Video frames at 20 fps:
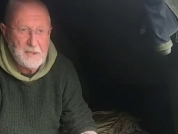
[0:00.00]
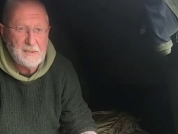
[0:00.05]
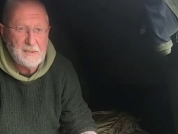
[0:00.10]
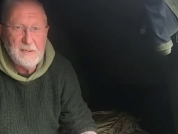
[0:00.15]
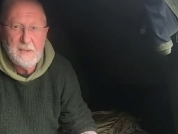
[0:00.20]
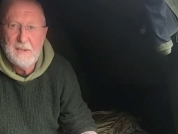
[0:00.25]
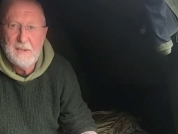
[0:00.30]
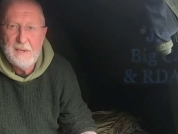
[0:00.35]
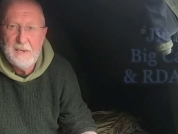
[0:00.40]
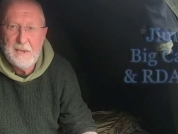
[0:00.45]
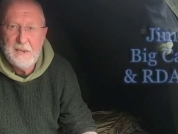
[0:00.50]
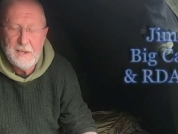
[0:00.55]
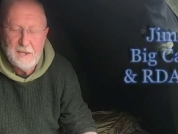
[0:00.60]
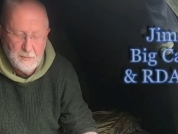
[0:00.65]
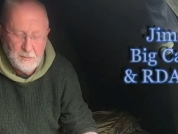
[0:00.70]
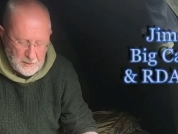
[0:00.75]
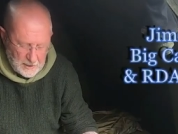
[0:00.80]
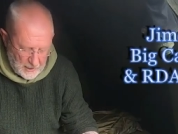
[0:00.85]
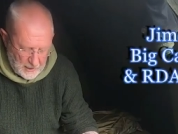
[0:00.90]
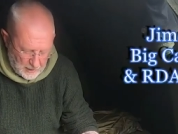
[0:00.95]
but
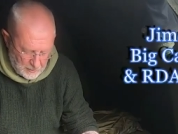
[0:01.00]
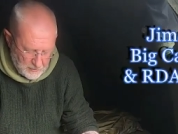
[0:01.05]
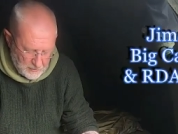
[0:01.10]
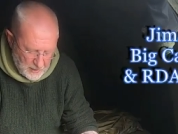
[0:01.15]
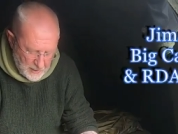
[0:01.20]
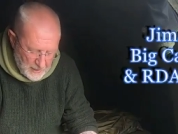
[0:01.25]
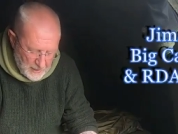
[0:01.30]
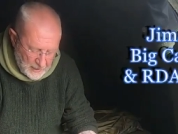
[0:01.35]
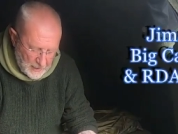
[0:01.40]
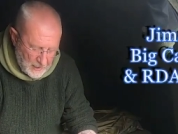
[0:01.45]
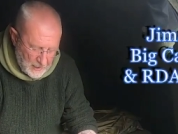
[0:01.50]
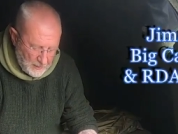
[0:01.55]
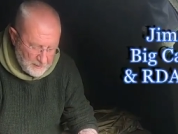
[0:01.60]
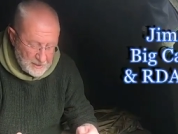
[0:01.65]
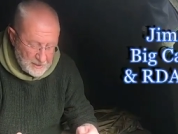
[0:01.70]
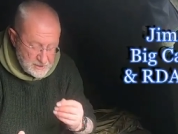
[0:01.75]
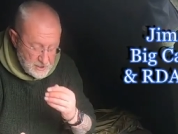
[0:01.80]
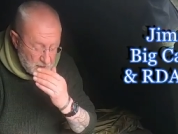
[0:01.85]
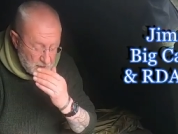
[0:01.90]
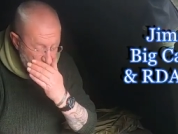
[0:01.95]
here we go.
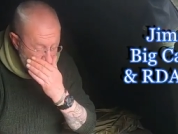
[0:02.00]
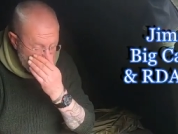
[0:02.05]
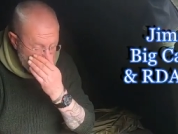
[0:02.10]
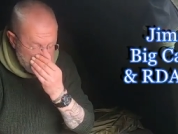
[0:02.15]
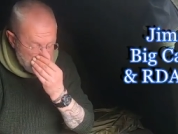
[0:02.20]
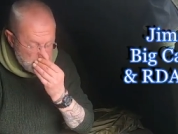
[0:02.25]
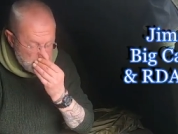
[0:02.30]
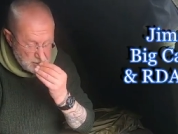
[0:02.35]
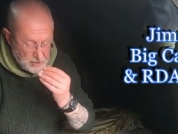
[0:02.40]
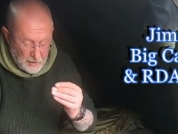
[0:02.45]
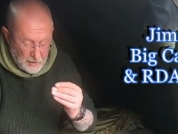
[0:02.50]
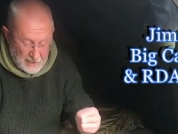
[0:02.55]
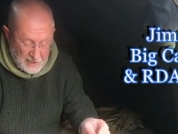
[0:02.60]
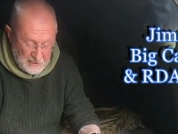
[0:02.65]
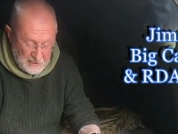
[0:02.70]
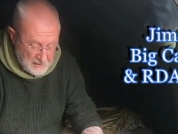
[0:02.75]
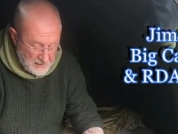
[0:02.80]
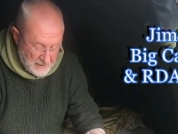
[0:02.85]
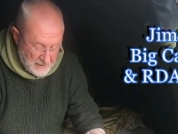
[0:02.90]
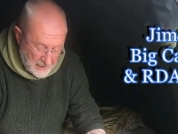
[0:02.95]
Um, he's asked me to
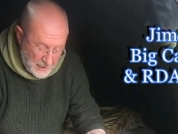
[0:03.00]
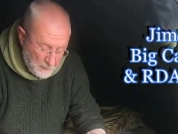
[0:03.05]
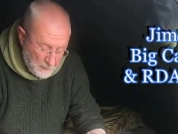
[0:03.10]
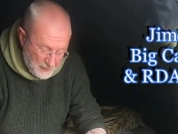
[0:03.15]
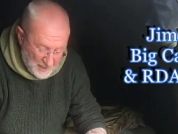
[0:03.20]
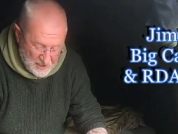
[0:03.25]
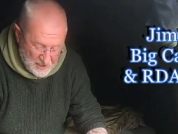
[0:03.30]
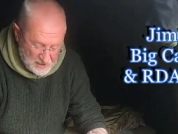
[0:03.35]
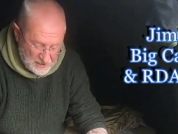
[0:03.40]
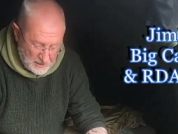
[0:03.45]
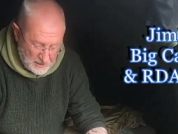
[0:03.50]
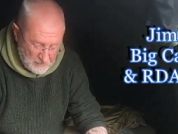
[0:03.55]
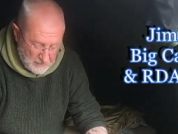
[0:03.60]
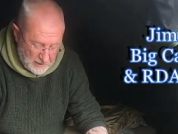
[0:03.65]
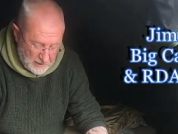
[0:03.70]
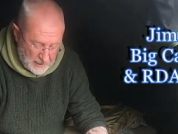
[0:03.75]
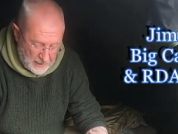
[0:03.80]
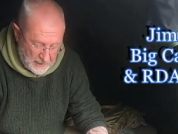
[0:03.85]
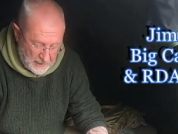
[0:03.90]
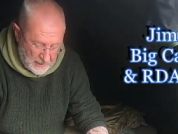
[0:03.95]
tie a basic
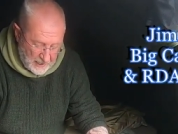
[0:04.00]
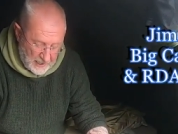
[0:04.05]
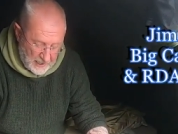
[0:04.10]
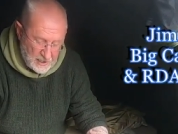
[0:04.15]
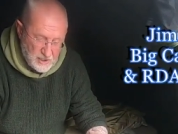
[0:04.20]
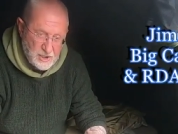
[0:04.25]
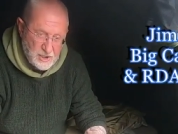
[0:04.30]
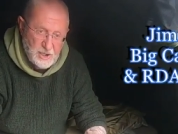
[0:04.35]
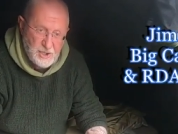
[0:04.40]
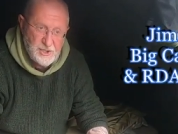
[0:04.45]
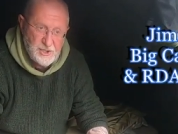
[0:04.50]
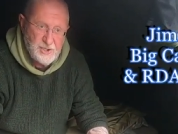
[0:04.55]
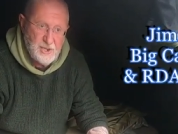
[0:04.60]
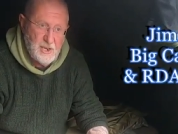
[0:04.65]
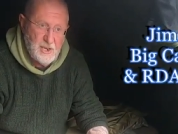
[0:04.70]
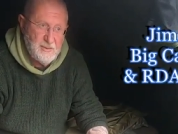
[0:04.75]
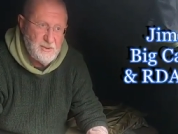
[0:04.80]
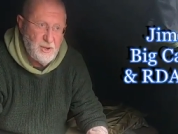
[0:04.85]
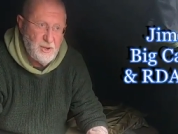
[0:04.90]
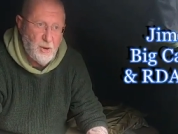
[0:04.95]
rig and
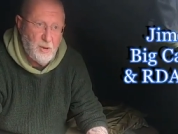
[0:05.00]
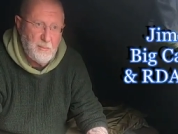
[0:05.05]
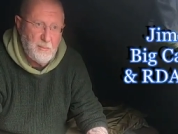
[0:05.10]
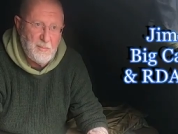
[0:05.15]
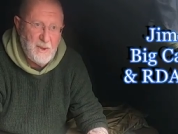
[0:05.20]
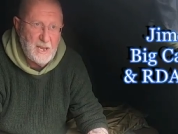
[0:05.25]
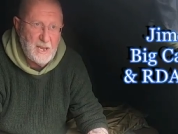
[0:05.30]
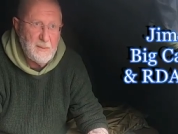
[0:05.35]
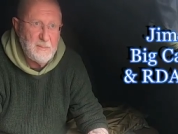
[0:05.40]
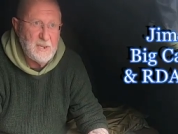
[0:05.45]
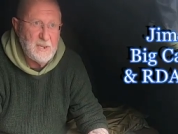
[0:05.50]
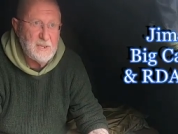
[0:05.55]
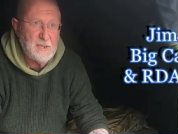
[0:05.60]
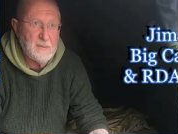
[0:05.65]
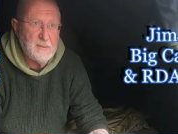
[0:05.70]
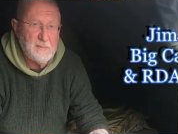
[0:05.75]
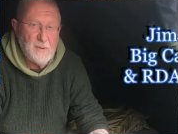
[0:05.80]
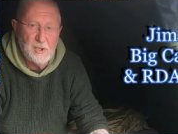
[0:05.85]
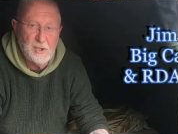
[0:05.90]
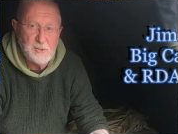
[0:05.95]
just a knot, maybe
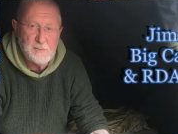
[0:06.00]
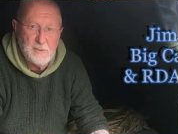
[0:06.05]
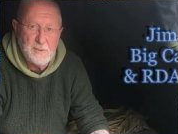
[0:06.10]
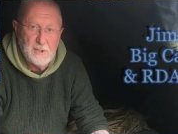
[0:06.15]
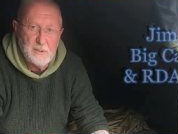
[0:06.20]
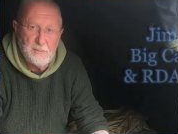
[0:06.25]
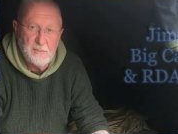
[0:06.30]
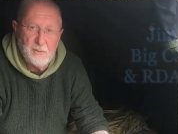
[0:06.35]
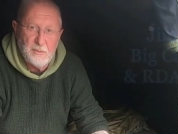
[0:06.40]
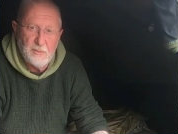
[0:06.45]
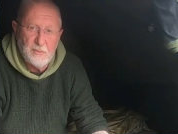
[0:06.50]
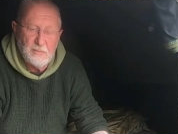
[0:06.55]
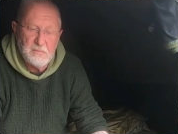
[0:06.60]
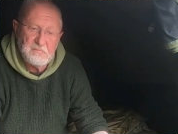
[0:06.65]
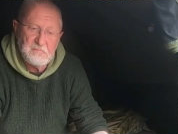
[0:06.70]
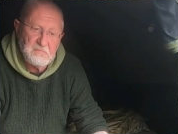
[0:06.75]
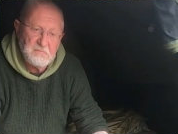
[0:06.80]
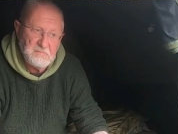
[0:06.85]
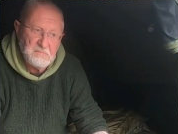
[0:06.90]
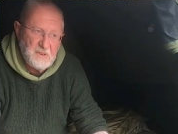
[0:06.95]
that most people
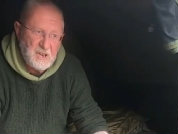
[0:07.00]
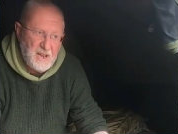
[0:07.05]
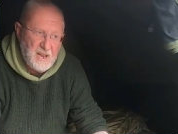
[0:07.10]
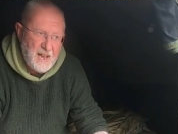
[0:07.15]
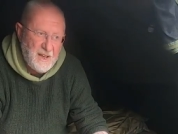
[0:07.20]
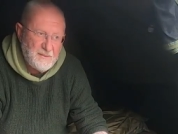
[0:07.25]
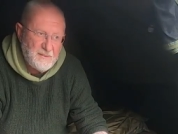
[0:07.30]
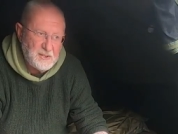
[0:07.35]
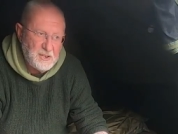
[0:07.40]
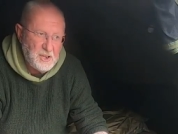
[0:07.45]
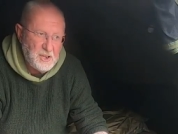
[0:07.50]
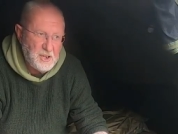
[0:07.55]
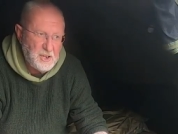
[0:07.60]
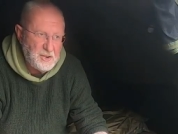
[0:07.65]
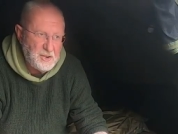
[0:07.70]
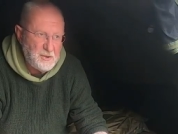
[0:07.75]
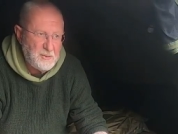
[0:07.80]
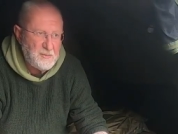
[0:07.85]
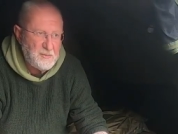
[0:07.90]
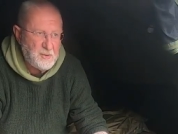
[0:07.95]
haven't
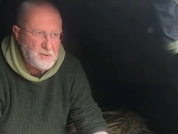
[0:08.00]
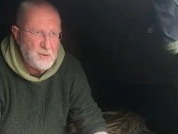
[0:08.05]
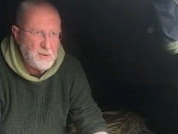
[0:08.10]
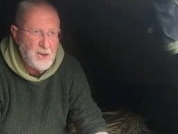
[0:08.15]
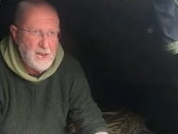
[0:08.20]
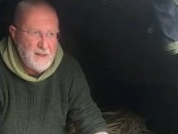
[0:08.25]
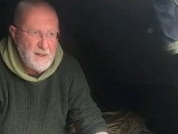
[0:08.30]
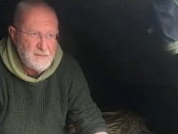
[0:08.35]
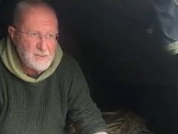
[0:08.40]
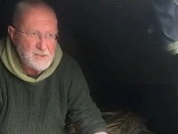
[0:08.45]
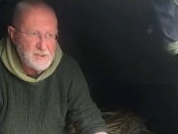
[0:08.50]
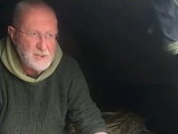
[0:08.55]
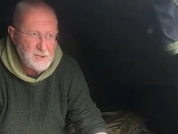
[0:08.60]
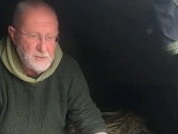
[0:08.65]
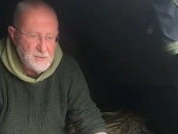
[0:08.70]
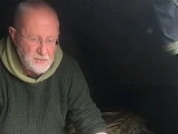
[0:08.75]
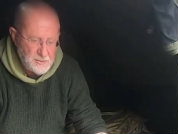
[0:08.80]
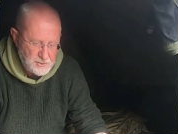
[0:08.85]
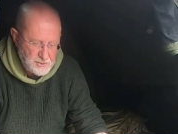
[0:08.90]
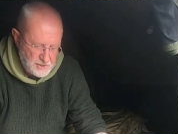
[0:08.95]
heard of or haven't
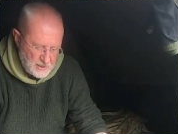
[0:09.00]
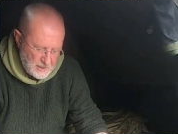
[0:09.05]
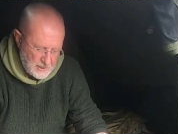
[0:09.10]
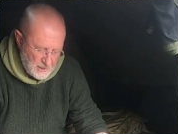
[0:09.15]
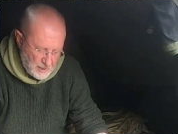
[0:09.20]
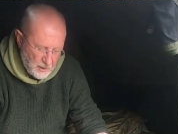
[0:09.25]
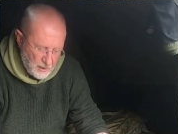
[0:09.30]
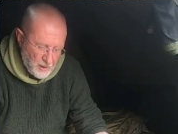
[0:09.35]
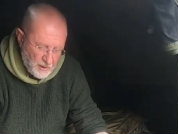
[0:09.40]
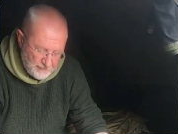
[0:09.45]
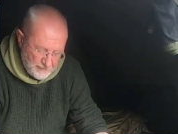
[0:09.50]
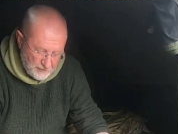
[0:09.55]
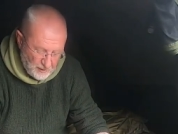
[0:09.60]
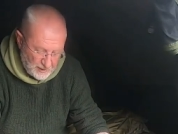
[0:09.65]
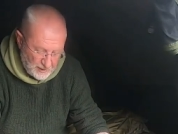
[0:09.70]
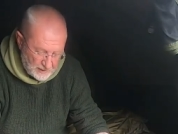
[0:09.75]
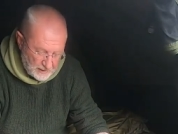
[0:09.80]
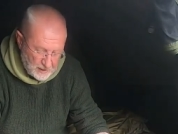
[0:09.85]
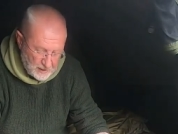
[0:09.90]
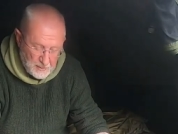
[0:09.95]
used. I
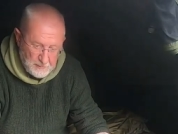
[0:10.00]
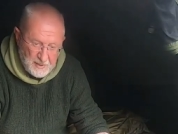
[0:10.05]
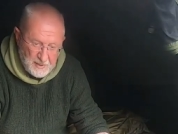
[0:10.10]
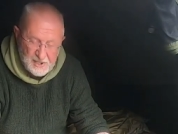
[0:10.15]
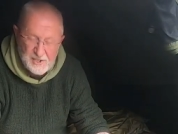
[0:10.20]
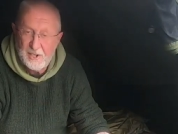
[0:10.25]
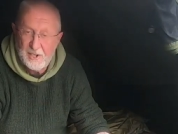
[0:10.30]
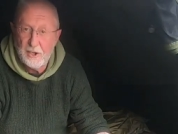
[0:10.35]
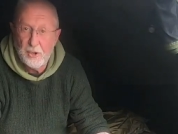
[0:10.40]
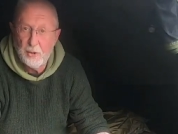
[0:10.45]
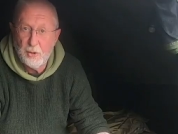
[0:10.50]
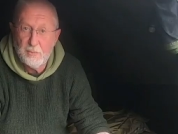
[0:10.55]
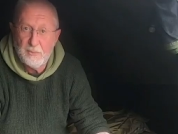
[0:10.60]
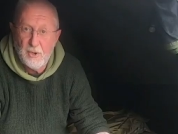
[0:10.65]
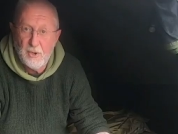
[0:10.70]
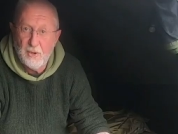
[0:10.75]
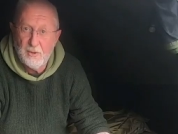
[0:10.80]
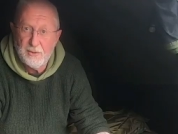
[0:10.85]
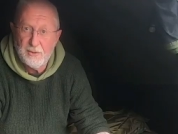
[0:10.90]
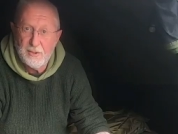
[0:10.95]
find it a better loop
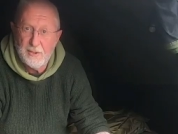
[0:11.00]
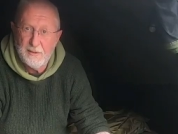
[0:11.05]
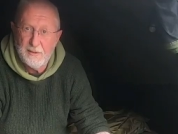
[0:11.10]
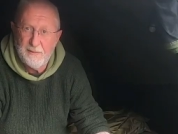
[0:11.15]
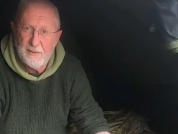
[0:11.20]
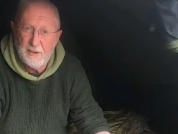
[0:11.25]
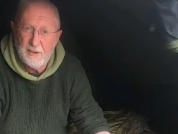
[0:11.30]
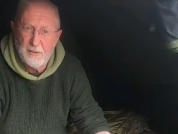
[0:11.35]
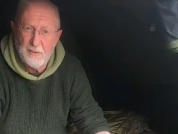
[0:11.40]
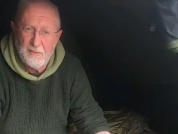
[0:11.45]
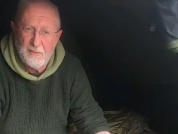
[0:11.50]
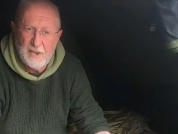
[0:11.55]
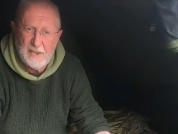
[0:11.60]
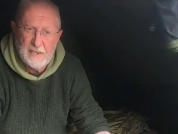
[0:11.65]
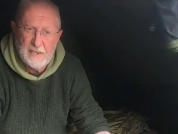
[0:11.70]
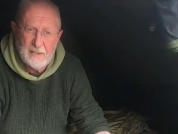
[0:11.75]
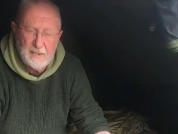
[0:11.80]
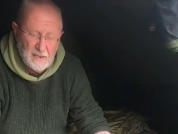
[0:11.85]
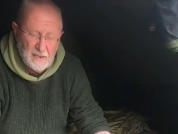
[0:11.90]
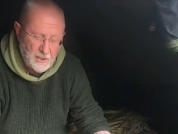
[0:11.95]
knot than the figure of
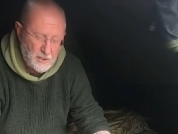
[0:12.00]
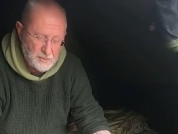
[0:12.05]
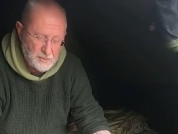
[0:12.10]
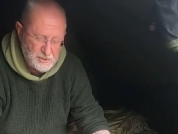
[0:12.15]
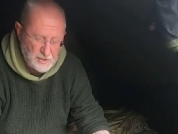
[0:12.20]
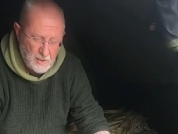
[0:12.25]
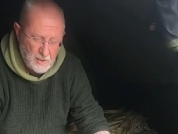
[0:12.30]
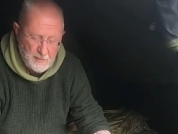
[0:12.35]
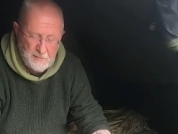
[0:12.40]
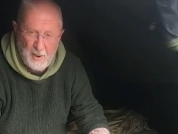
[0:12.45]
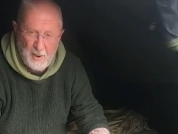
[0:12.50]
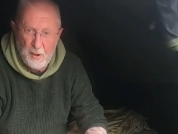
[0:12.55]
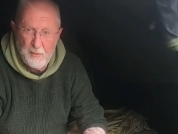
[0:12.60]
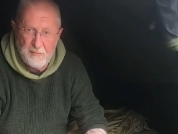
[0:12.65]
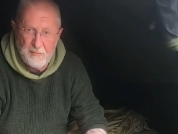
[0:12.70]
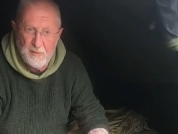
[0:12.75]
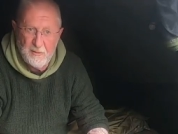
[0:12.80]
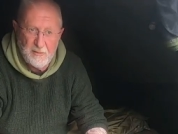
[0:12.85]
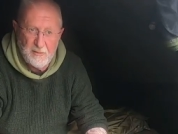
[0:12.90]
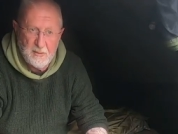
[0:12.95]
eight, and I'll tie
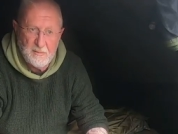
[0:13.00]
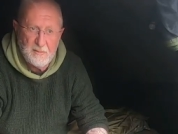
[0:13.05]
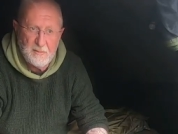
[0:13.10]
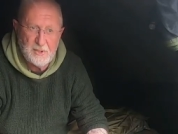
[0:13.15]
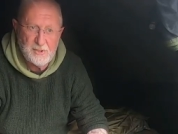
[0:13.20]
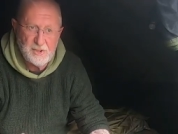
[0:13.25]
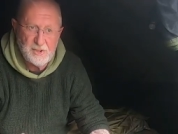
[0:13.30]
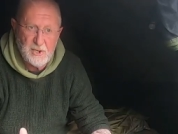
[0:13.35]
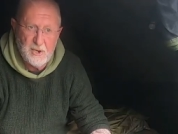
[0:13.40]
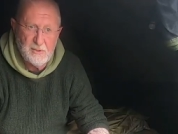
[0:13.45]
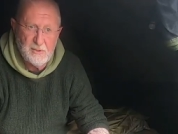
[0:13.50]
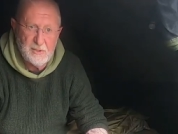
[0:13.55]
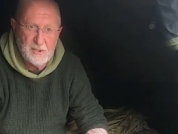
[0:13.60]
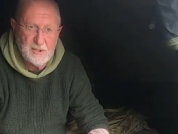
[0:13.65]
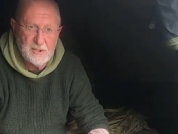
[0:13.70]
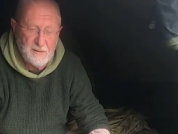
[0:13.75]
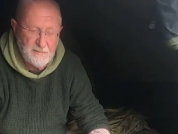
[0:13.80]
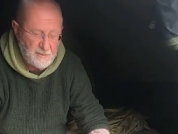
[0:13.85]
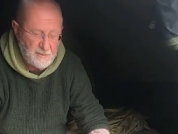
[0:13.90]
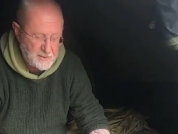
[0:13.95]
both of them and show you
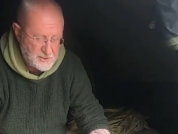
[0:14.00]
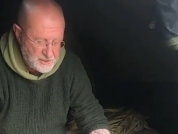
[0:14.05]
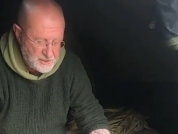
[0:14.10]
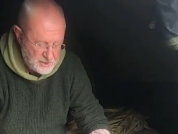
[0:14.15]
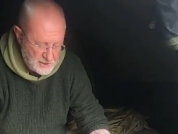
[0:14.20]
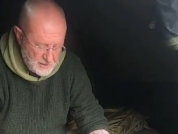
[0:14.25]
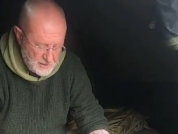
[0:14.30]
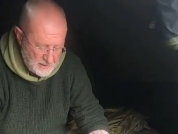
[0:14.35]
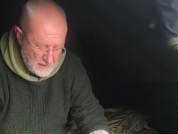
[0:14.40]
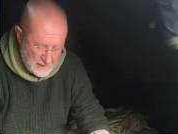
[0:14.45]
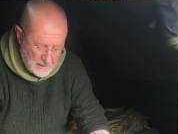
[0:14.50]
the difference.